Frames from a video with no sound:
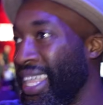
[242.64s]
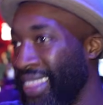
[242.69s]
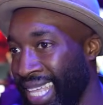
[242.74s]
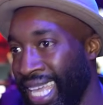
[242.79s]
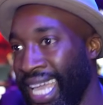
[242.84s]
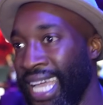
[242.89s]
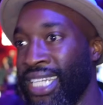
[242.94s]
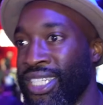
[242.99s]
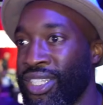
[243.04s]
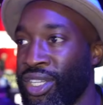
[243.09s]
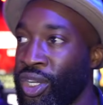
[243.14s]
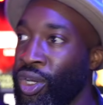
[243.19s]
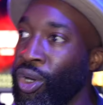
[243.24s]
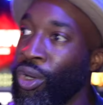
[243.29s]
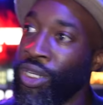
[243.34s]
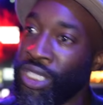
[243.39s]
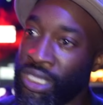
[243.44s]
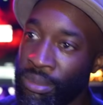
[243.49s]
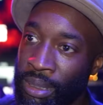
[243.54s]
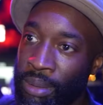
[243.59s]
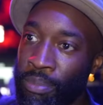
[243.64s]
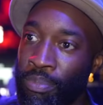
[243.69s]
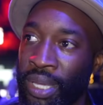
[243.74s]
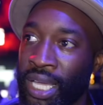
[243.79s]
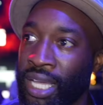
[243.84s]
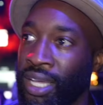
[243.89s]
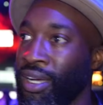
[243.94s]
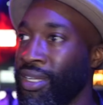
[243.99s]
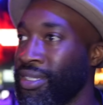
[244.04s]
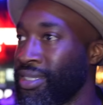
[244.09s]
at the end and Conor's a bit
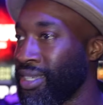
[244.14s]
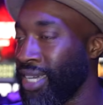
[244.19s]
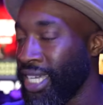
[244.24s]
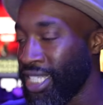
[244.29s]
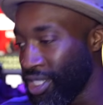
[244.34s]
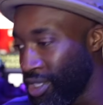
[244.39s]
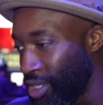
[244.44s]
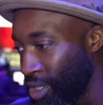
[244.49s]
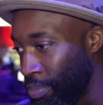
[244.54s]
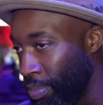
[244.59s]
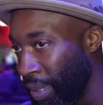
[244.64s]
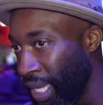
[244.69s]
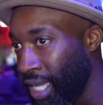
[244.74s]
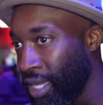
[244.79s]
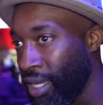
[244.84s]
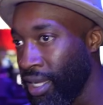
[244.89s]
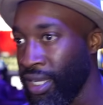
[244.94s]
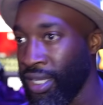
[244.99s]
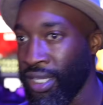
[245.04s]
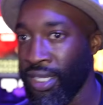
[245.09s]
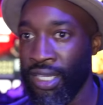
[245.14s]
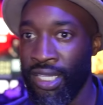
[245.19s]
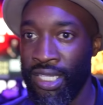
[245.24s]
bigger. Tyson's bigger.